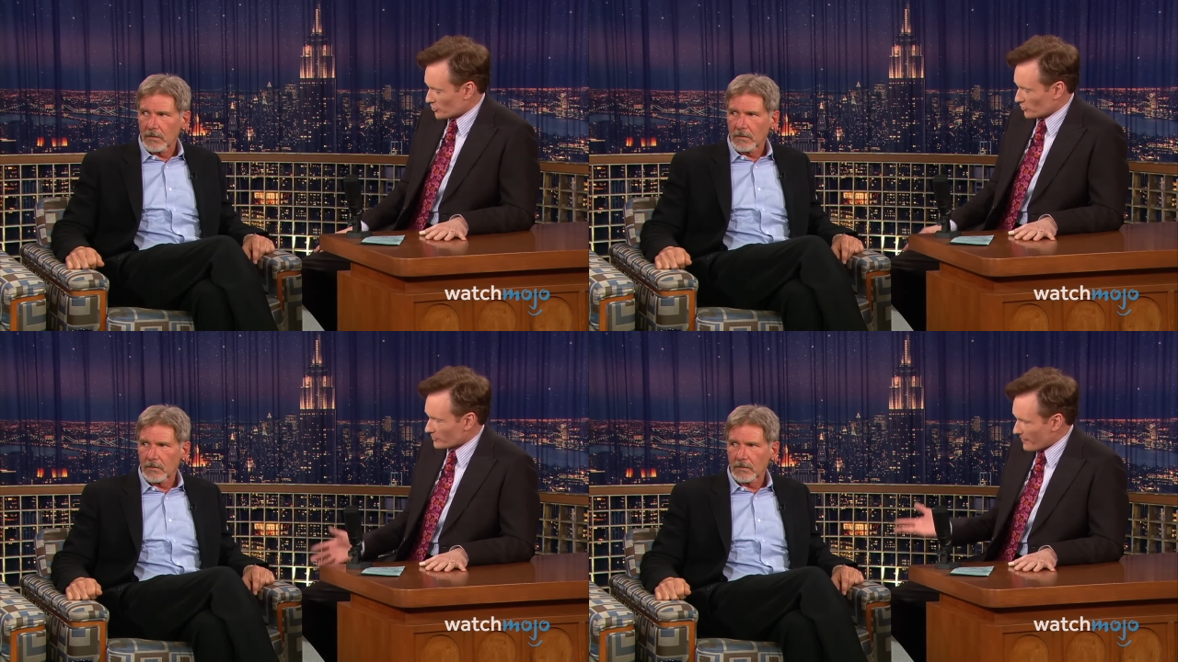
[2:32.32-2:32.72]

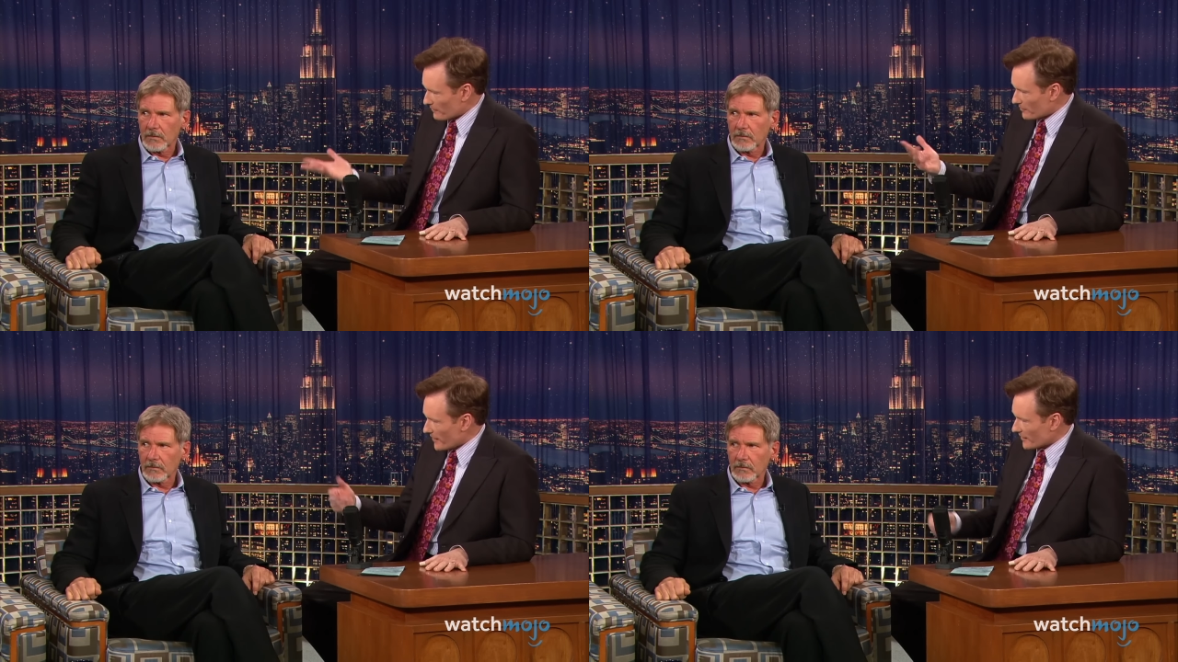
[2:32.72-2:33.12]
Speaker 1: Do you
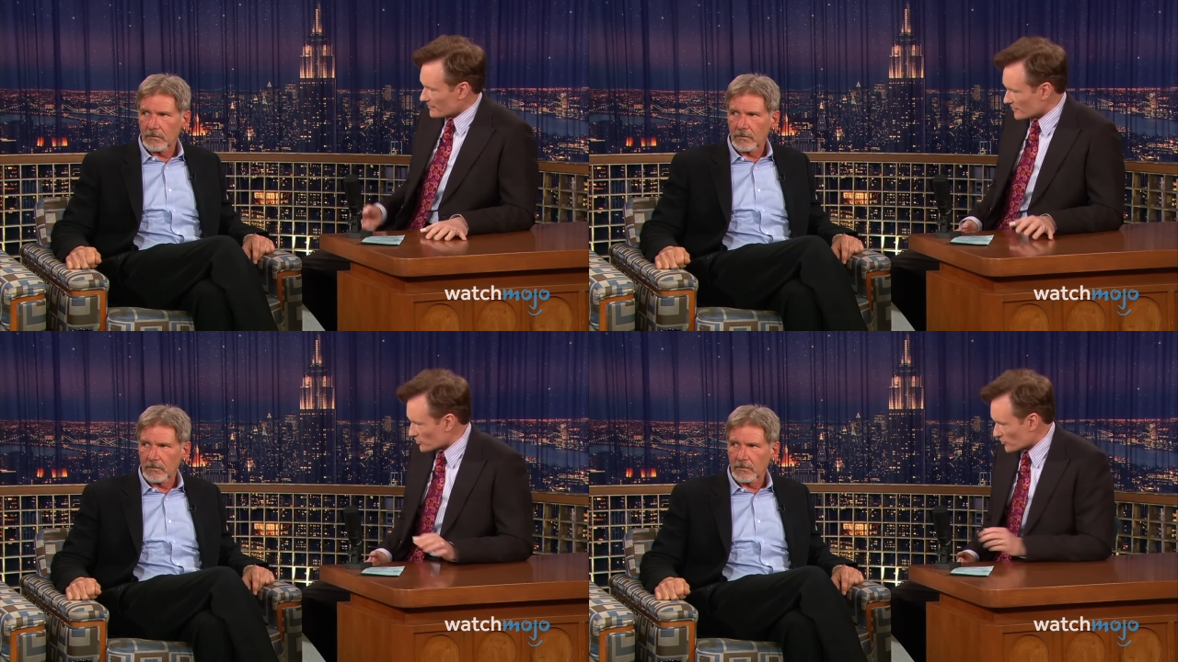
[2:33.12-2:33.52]
remember
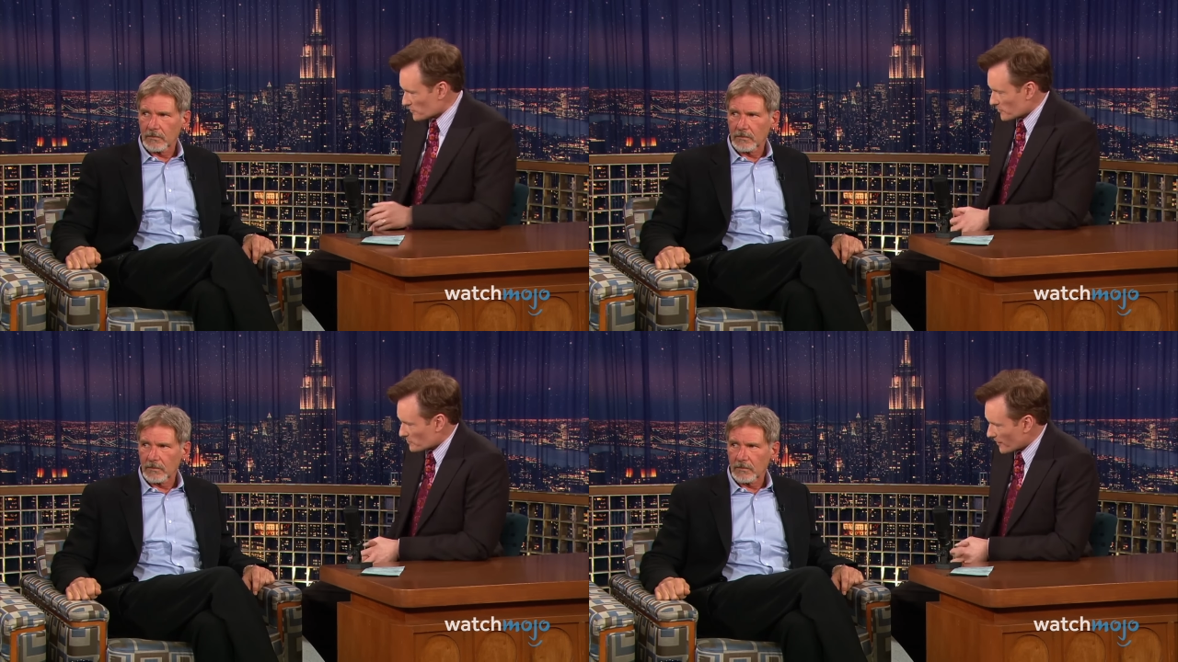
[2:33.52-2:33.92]
making this
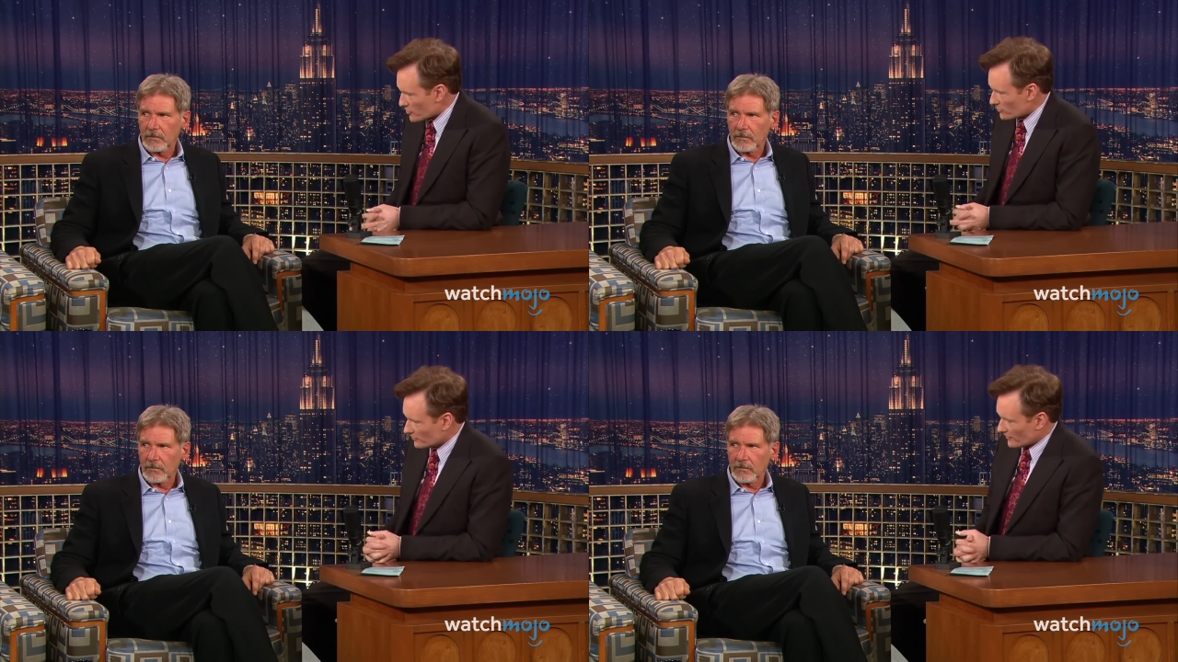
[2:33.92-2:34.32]
Christmas
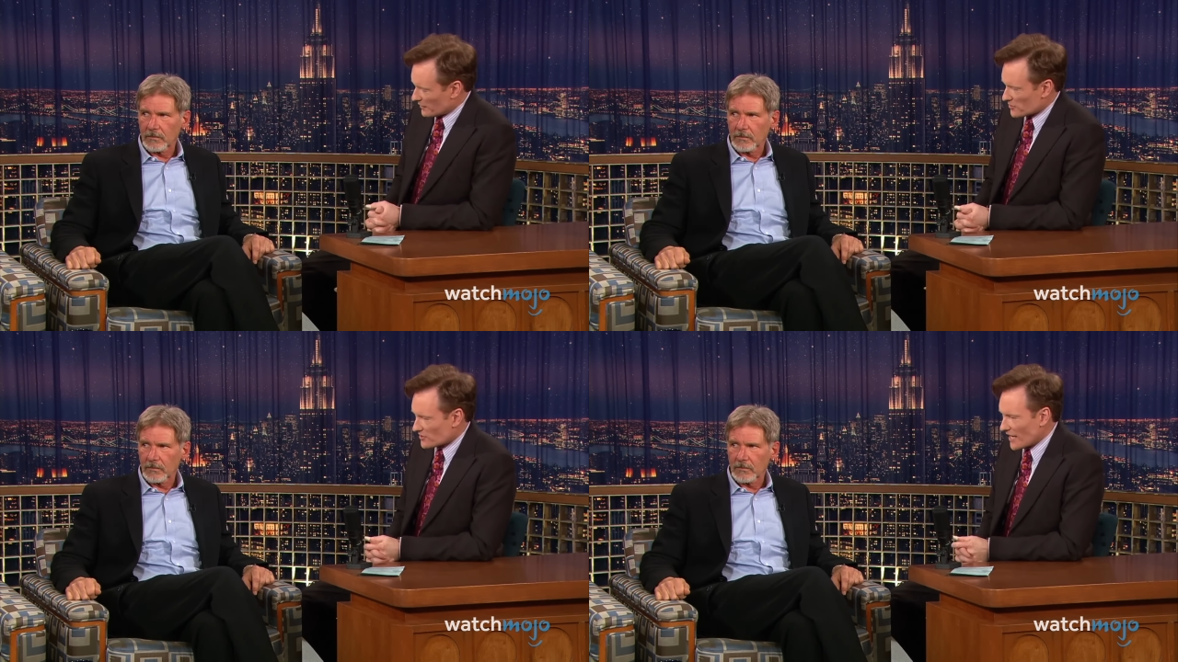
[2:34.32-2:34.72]
special? I think it was